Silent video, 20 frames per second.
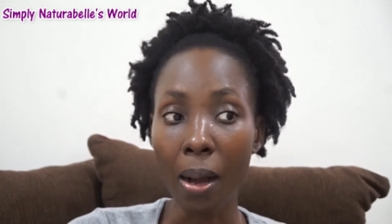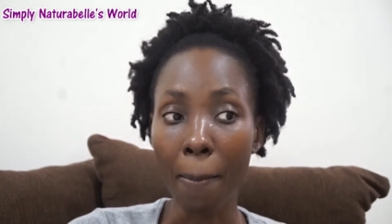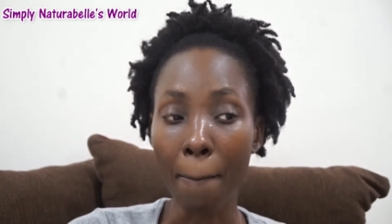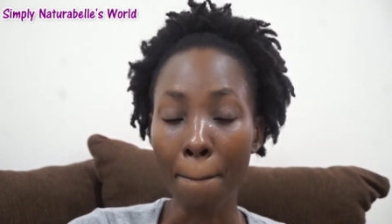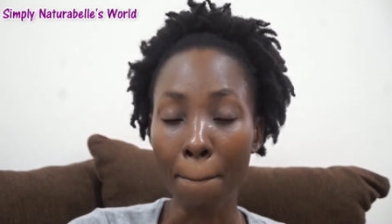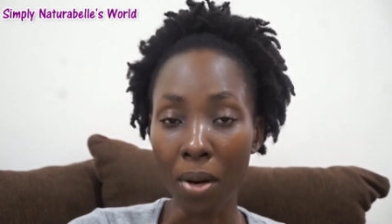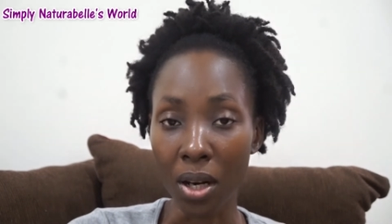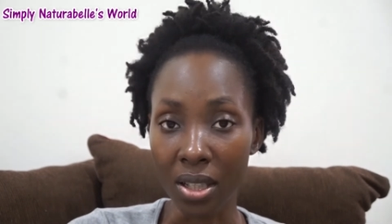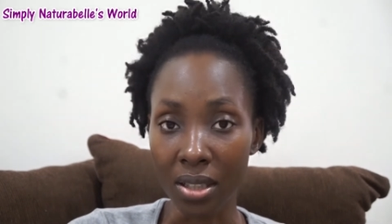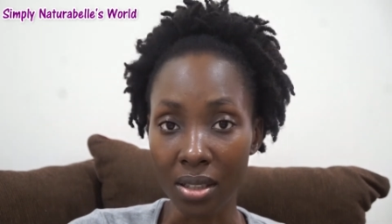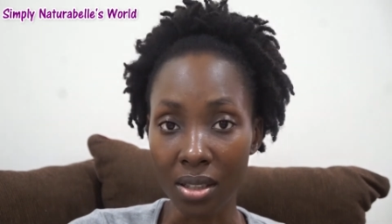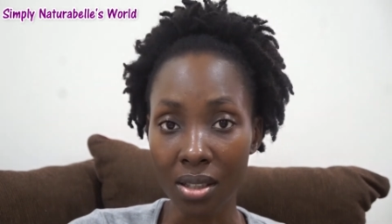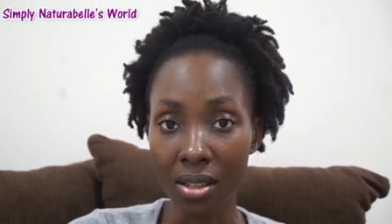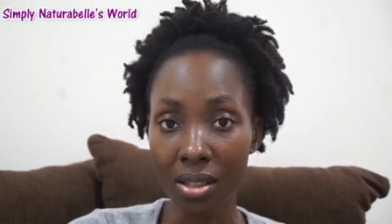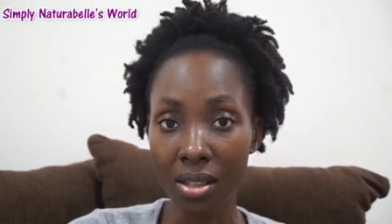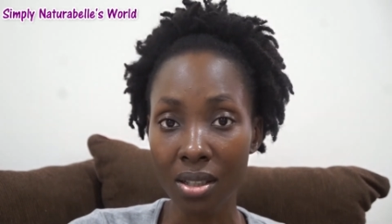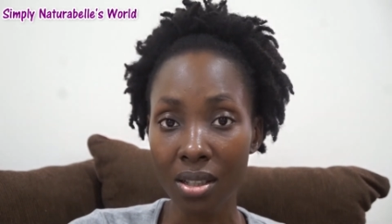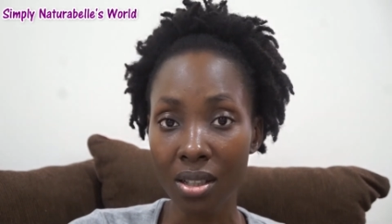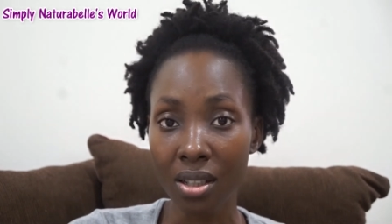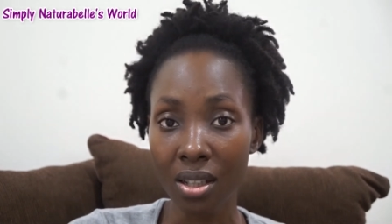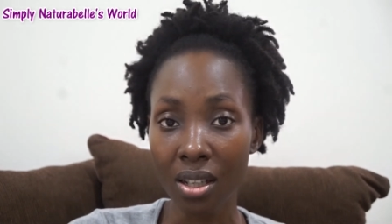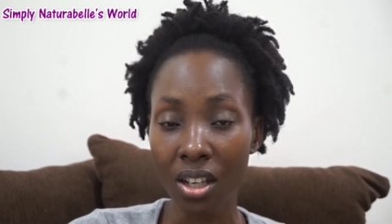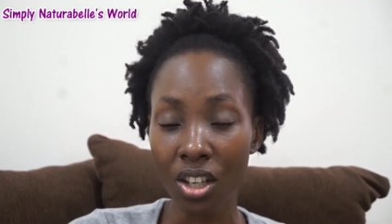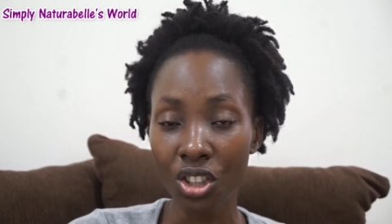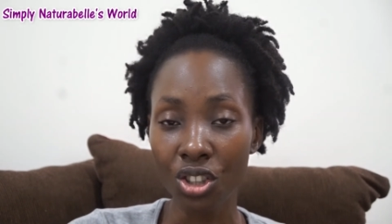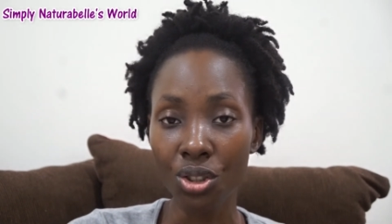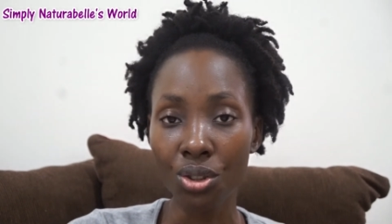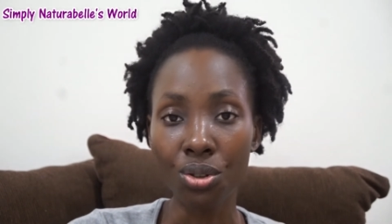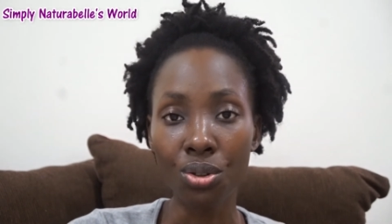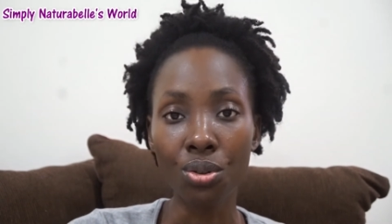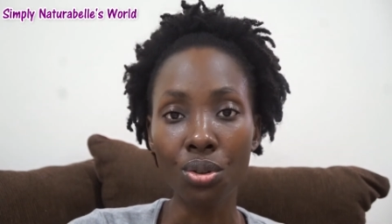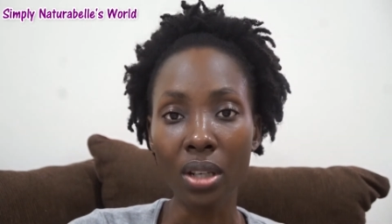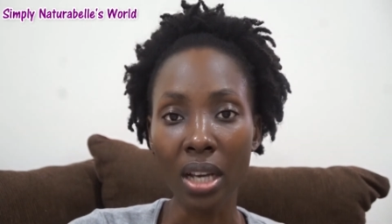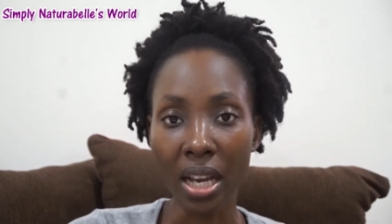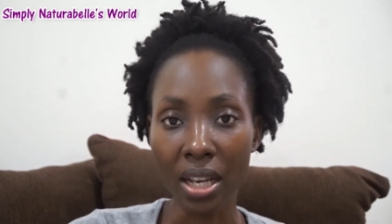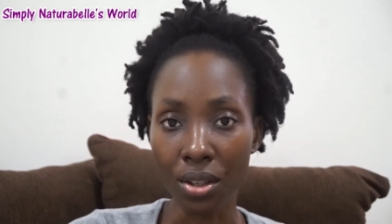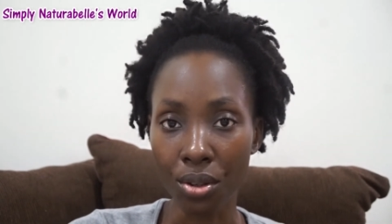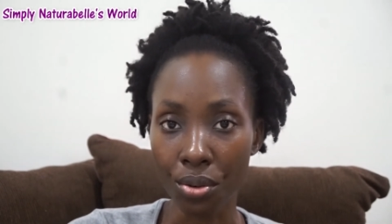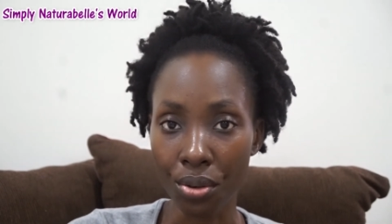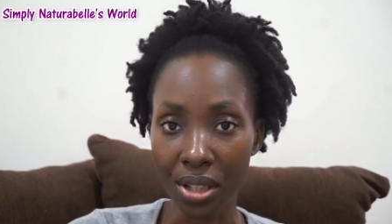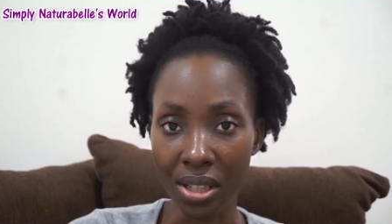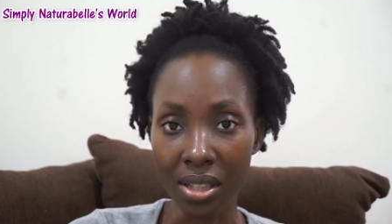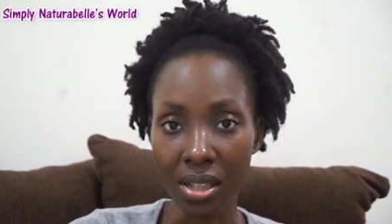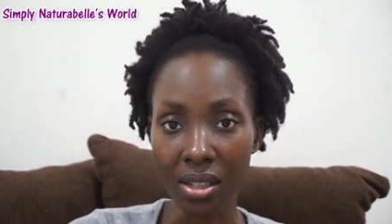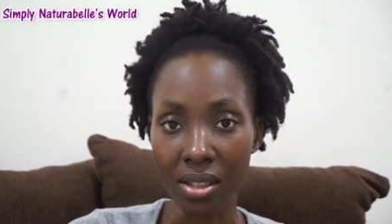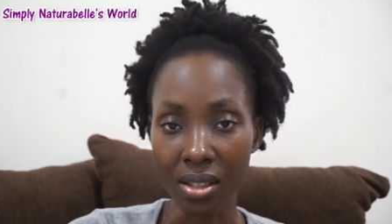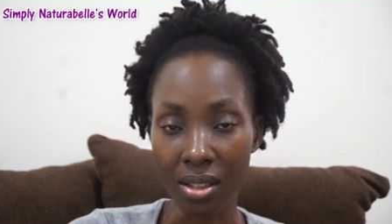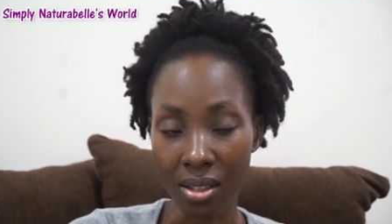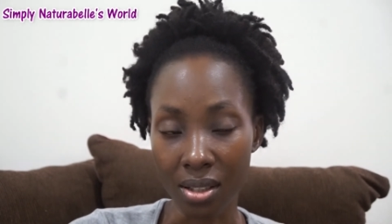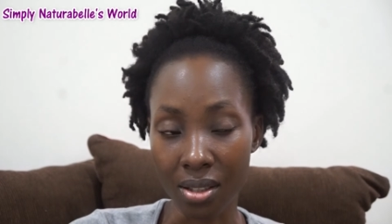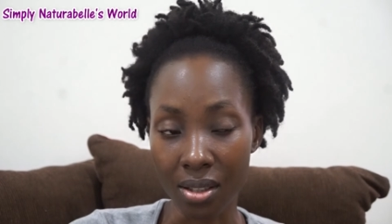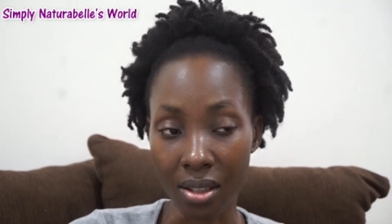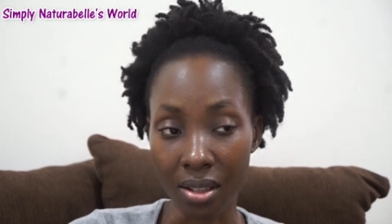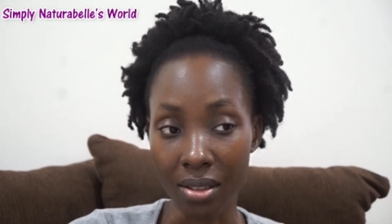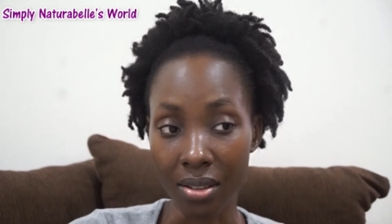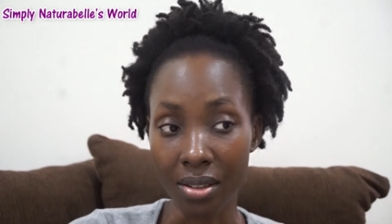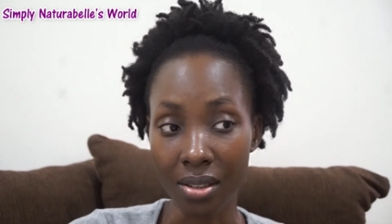but you do get great assistance